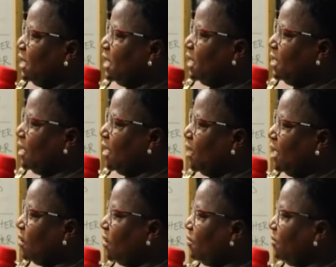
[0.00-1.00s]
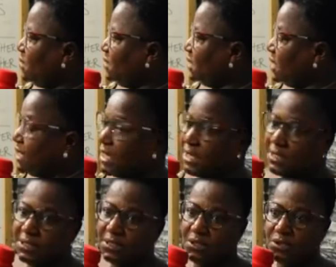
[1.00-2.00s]
You are welcome once
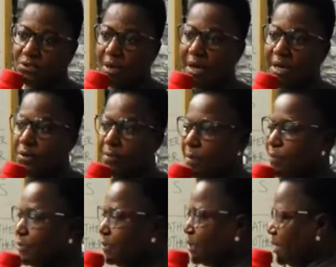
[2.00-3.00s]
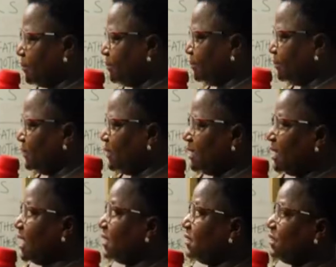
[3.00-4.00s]
again to our normal program,
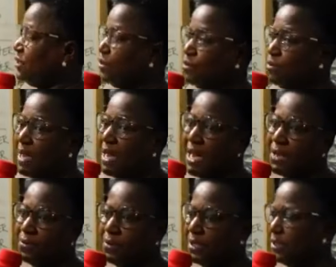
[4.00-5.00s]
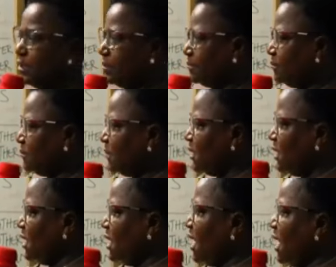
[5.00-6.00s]
that's Yoruba language.
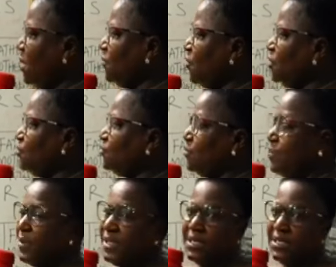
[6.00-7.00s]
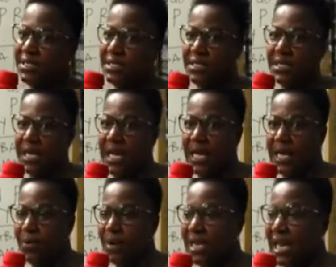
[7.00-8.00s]
I'm going to repeat
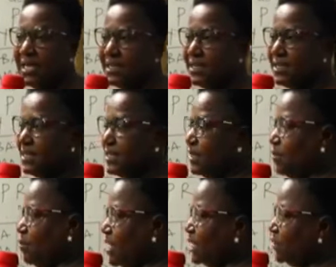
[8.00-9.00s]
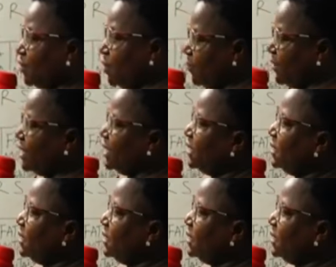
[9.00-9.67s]
our last week topic.